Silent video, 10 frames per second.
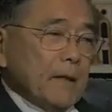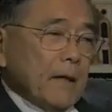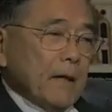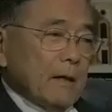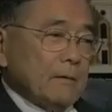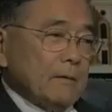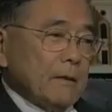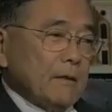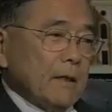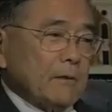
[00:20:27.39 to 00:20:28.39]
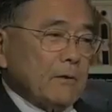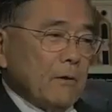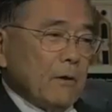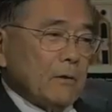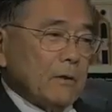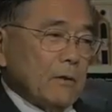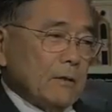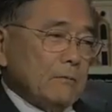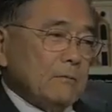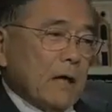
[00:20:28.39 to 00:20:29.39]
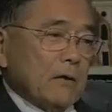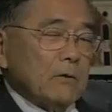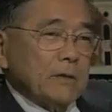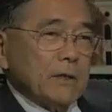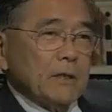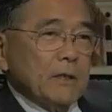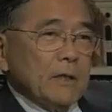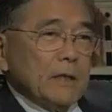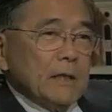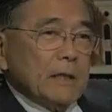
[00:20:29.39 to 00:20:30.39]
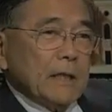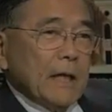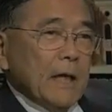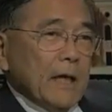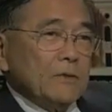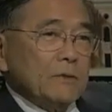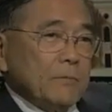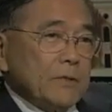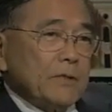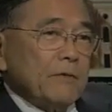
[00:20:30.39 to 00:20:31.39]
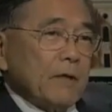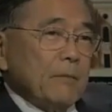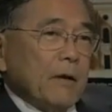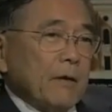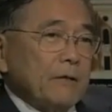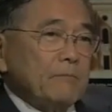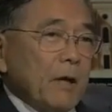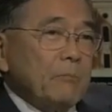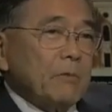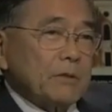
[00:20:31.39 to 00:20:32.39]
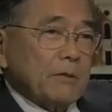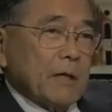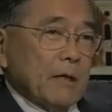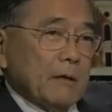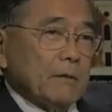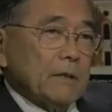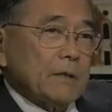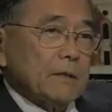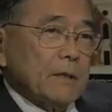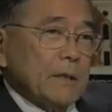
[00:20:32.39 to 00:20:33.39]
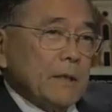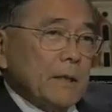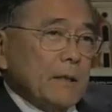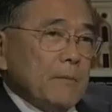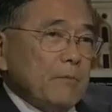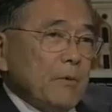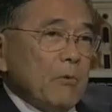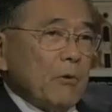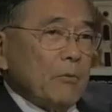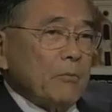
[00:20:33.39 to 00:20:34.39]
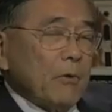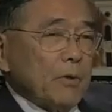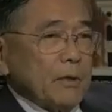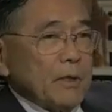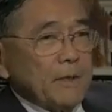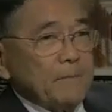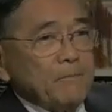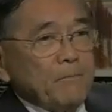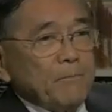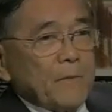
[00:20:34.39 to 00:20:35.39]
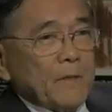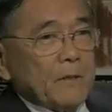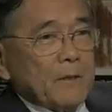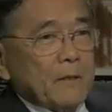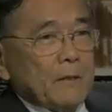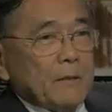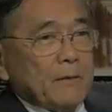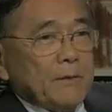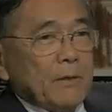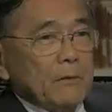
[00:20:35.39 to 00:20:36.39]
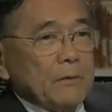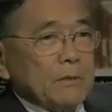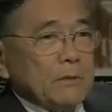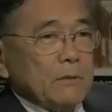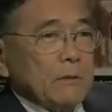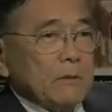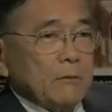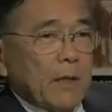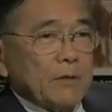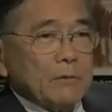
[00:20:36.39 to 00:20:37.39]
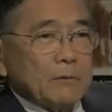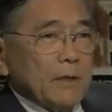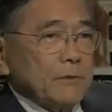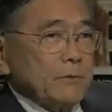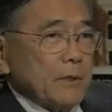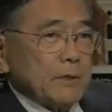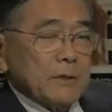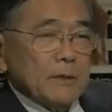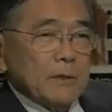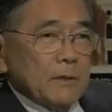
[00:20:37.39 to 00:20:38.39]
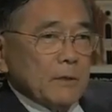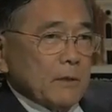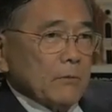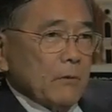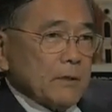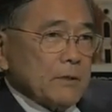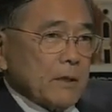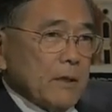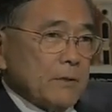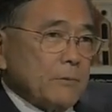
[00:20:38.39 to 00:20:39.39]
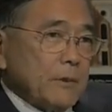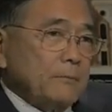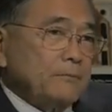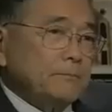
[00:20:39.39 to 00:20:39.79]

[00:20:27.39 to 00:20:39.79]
and then called on not only Asian Pacific American members of Congress, but more importantly, those congressional districts across the country